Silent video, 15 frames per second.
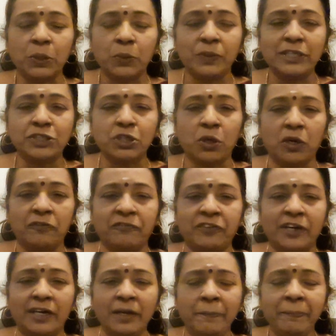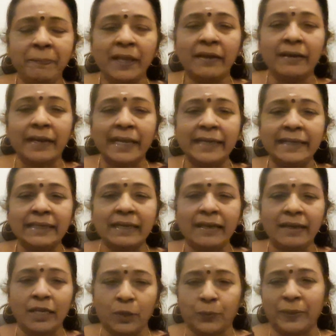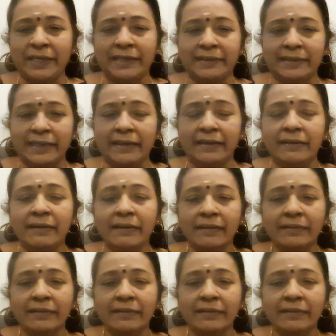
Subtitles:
which offer greater liquidity,